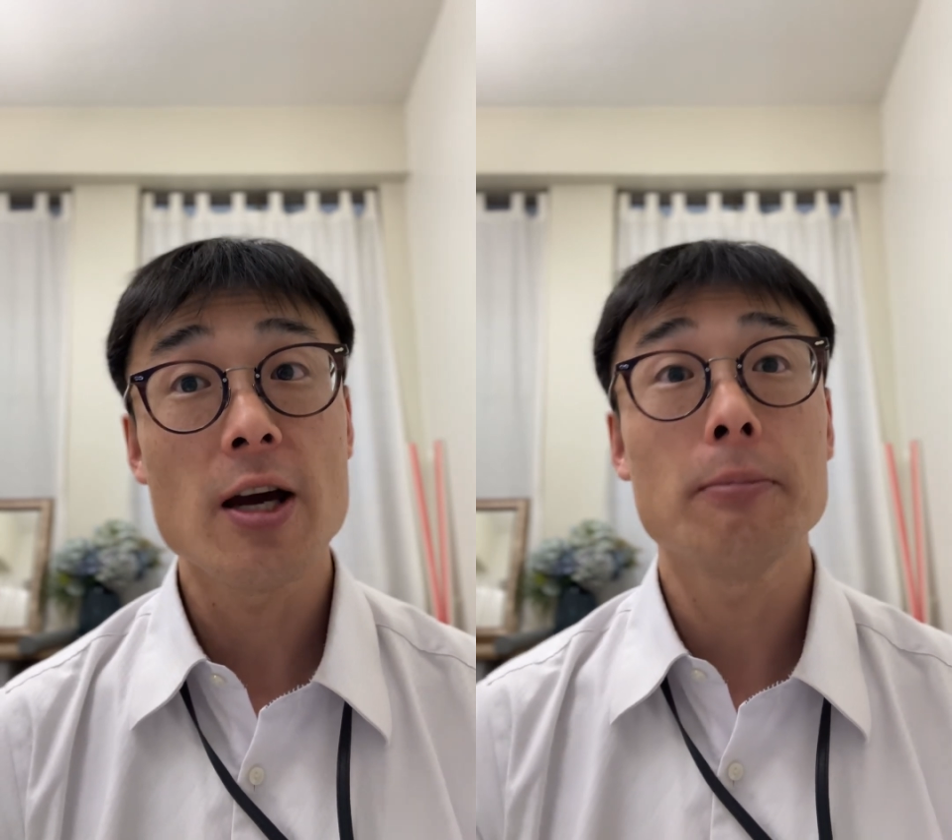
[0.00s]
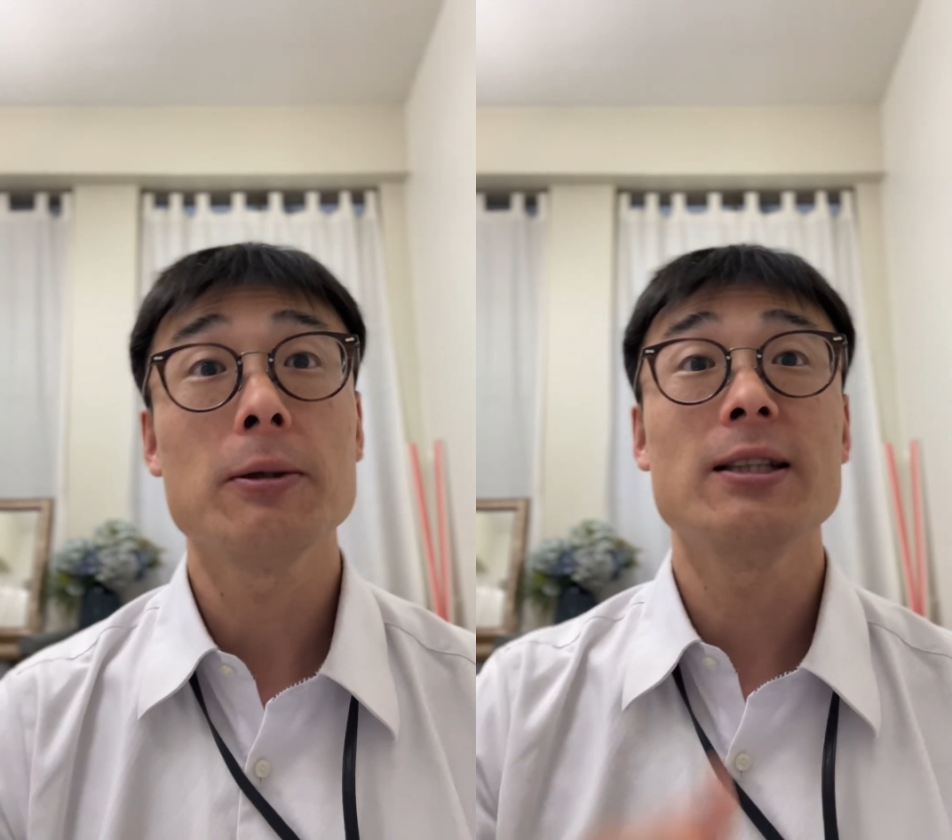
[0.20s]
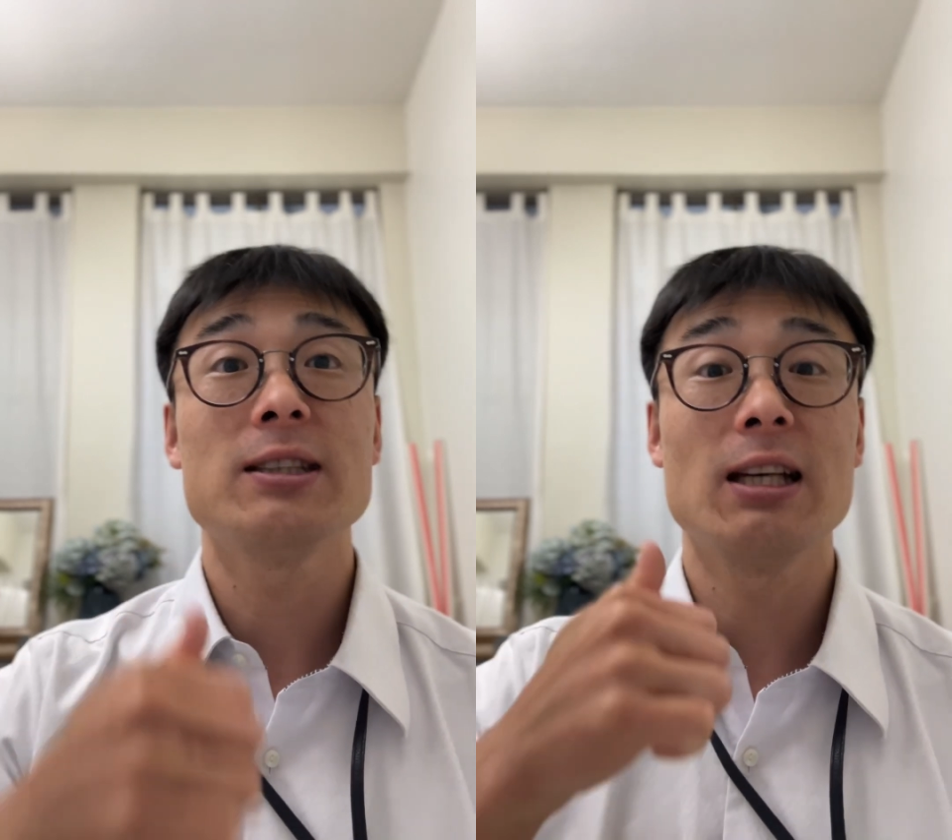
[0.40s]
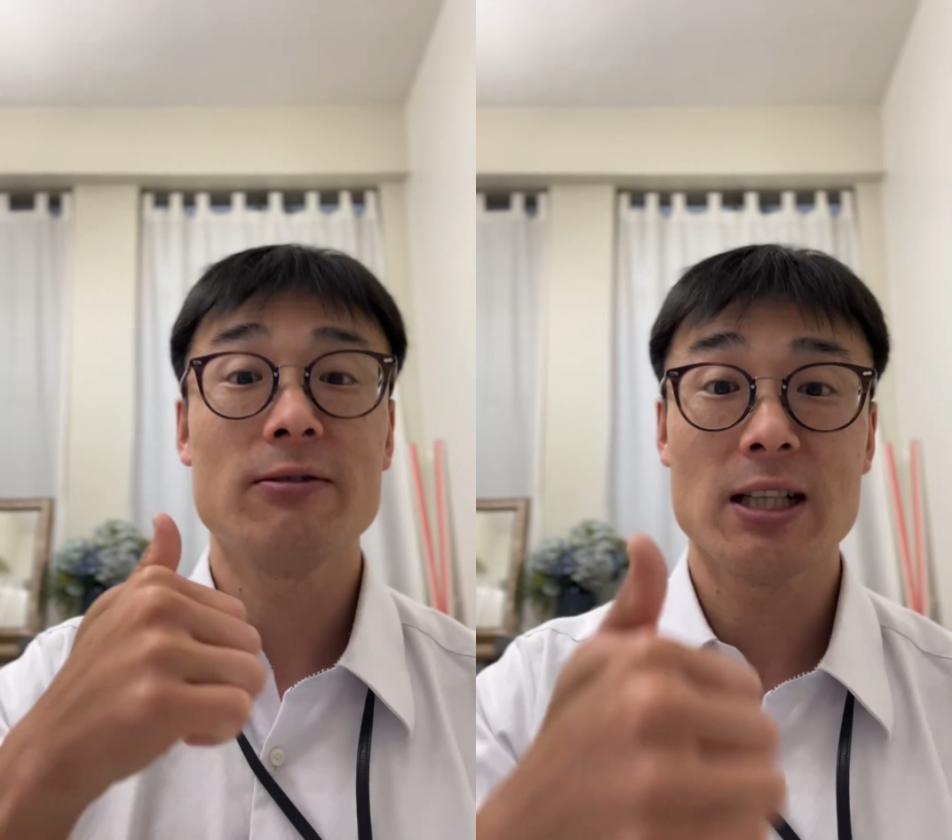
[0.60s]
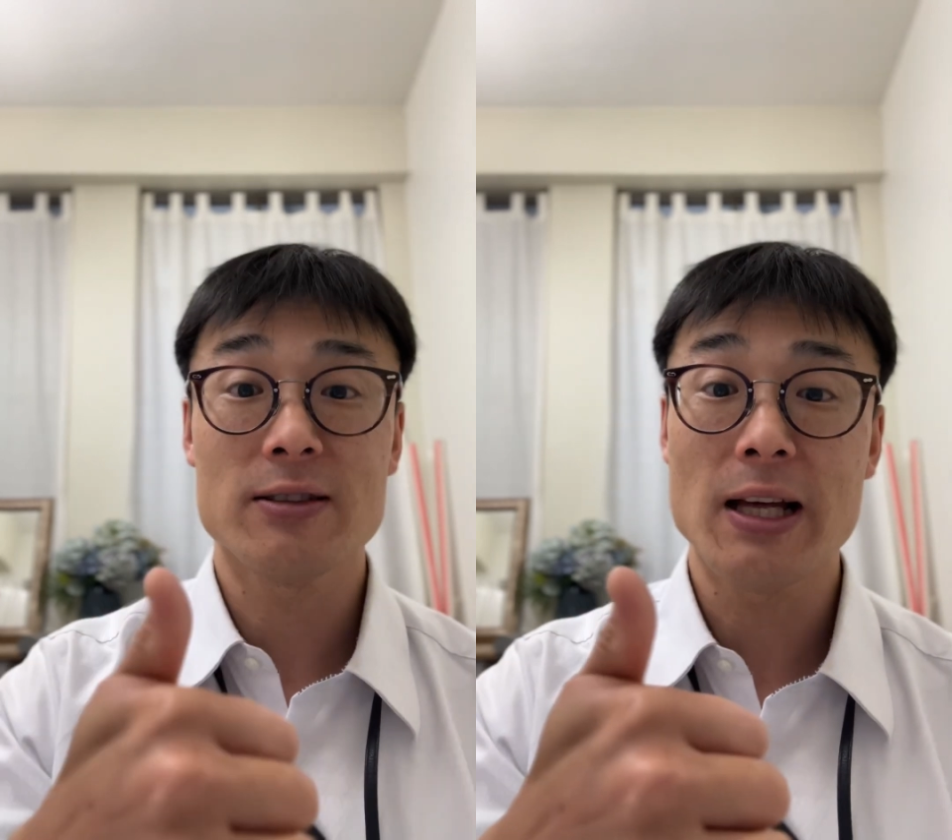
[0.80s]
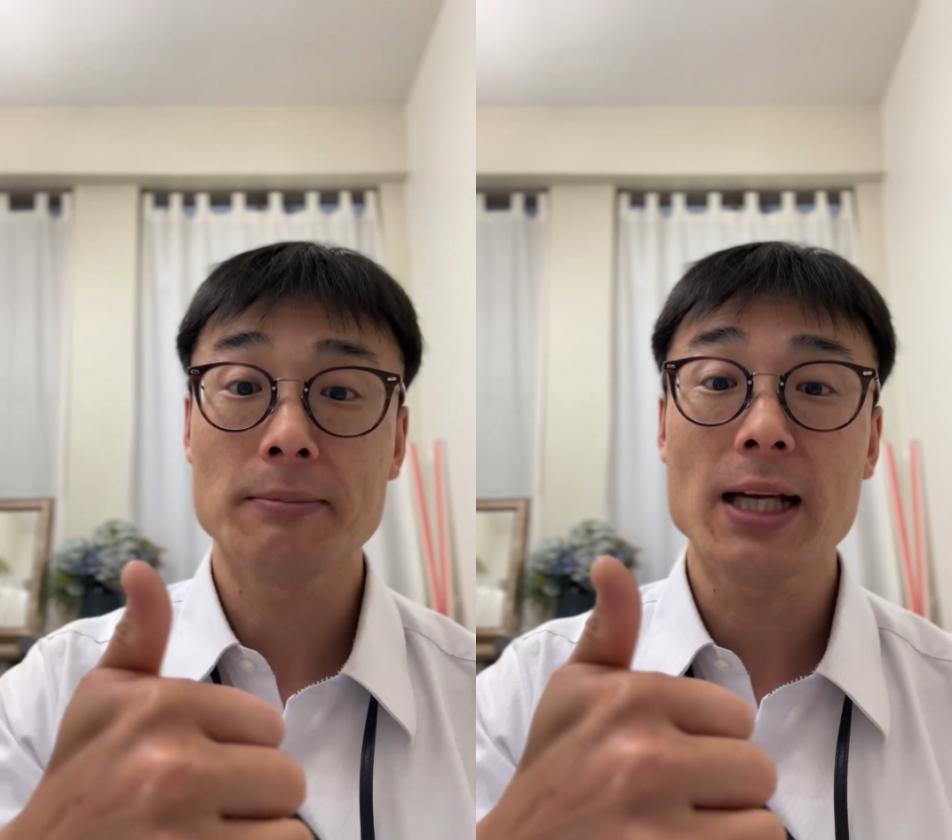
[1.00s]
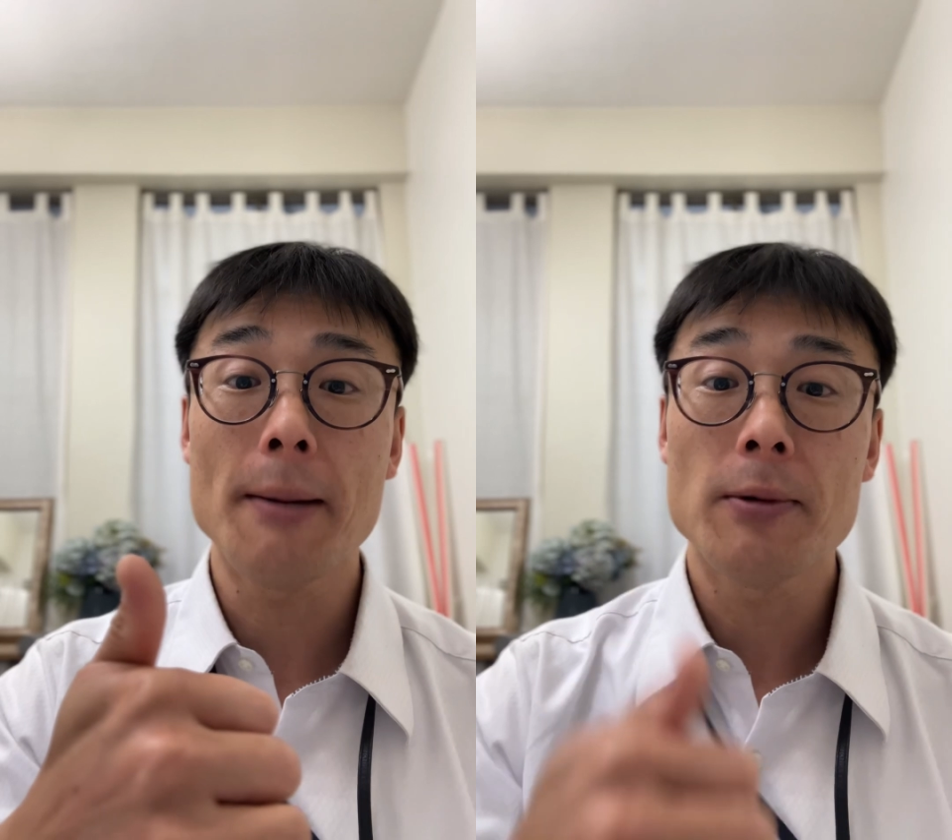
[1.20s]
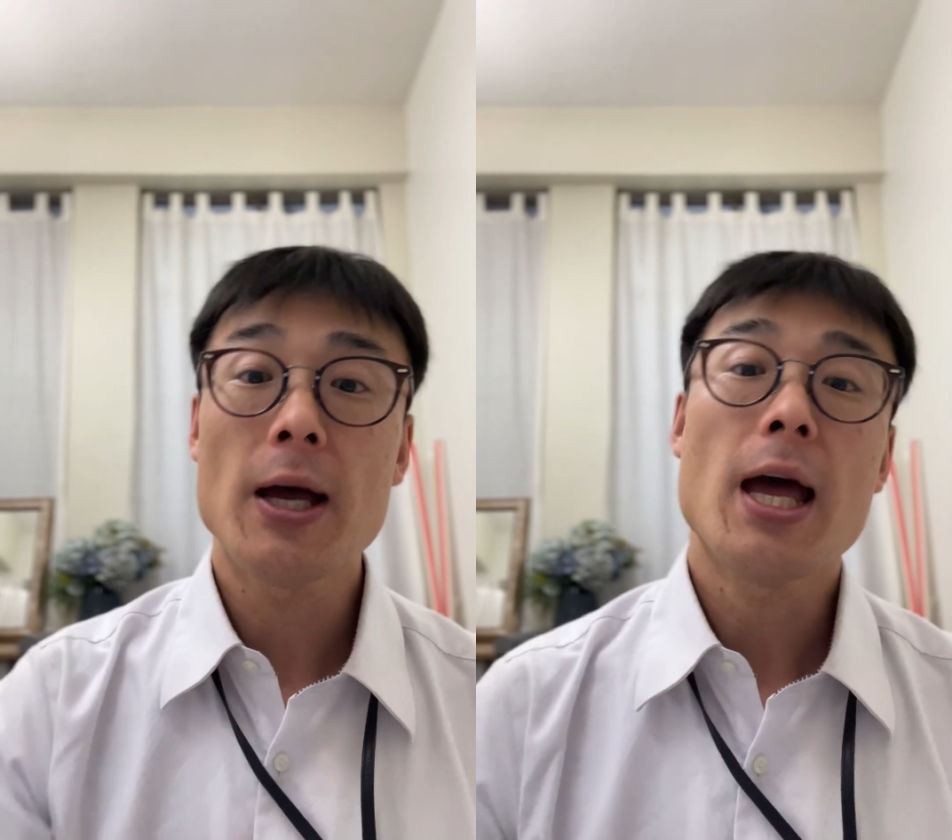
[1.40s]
please give us thumbs up,